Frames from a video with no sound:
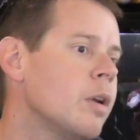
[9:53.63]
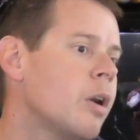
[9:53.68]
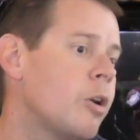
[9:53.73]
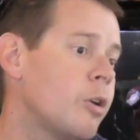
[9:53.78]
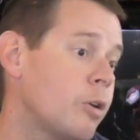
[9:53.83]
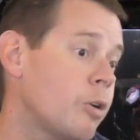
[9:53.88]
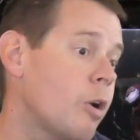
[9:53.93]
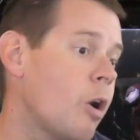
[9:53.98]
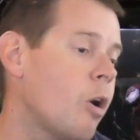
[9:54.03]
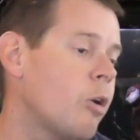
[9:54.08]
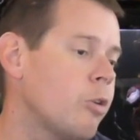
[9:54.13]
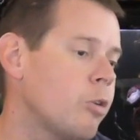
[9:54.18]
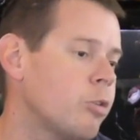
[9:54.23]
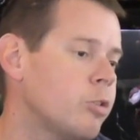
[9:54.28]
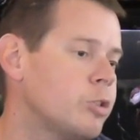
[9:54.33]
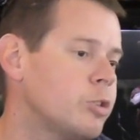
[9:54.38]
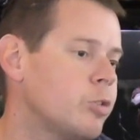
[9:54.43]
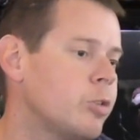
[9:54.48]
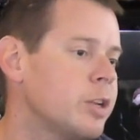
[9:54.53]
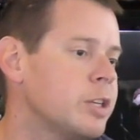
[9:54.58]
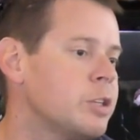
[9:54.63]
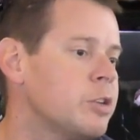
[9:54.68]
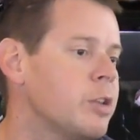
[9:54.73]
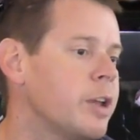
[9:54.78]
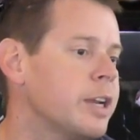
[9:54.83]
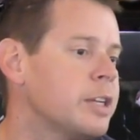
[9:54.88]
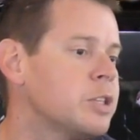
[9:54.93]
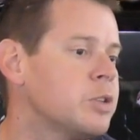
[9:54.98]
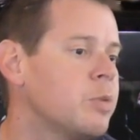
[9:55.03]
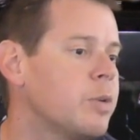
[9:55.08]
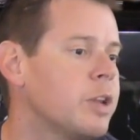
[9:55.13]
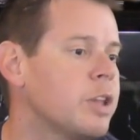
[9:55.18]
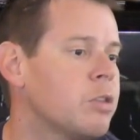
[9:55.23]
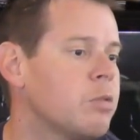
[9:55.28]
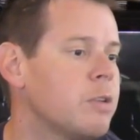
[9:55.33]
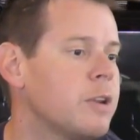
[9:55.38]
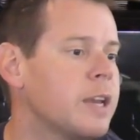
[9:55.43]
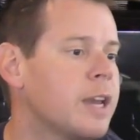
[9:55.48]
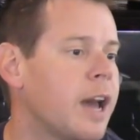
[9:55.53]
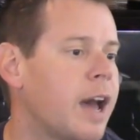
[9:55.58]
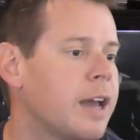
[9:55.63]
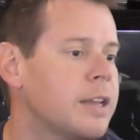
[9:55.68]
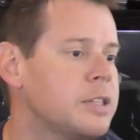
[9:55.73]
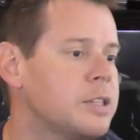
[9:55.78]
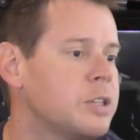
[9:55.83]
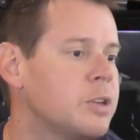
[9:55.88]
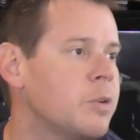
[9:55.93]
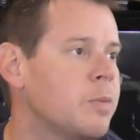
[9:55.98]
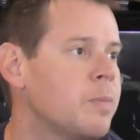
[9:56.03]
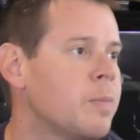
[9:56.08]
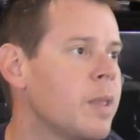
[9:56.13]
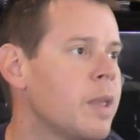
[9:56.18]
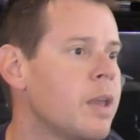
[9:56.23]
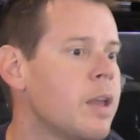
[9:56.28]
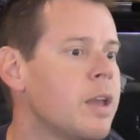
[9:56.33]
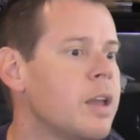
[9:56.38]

her traditional X-23 costume.